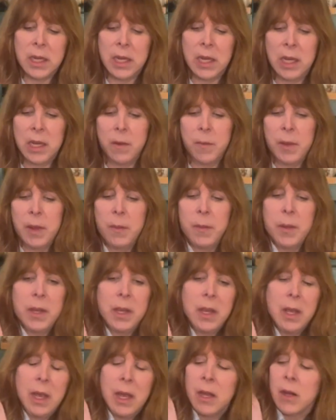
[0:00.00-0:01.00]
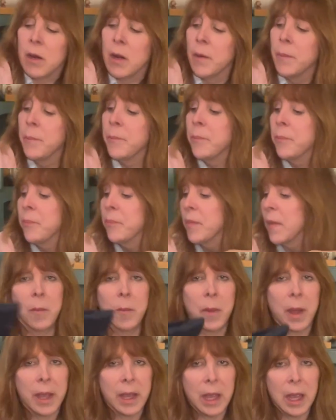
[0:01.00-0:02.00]
here maybe, I don't know.
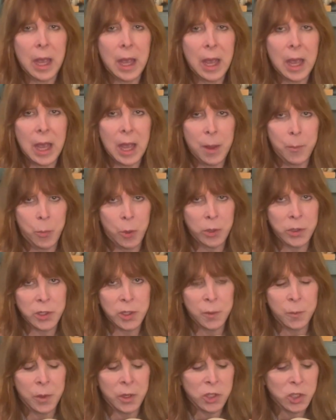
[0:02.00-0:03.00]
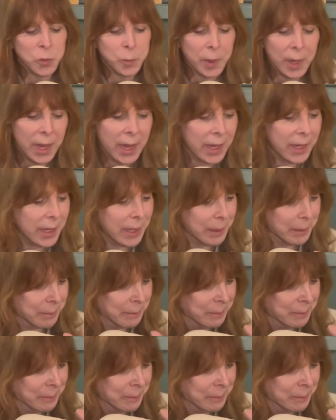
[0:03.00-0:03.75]
My I bought too much bag,